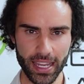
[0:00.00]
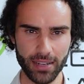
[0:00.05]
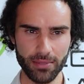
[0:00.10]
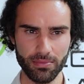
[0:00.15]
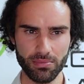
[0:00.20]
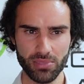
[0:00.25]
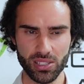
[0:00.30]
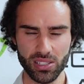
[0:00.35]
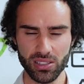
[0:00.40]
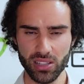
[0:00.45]

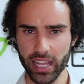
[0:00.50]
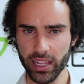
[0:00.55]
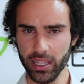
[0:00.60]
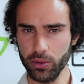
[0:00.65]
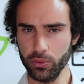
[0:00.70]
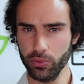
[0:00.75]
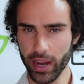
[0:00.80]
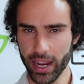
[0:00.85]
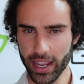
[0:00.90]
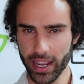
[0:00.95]
and
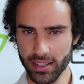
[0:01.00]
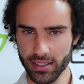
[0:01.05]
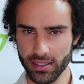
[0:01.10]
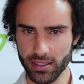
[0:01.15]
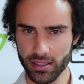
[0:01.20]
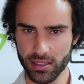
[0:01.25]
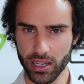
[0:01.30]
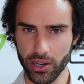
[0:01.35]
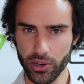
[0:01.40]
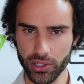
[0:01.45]
slightly
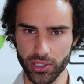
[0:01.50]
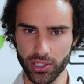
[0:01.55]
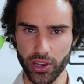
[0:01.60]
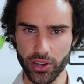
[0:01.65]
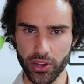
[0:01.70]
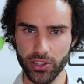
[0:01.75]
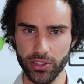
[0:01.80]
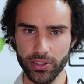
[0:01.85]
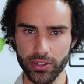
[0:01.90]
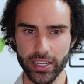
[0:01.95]
raise
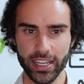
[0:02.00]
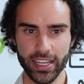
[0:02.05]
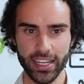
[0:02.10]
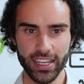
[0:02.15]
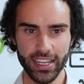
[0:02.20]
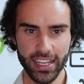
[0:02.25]
serotonin.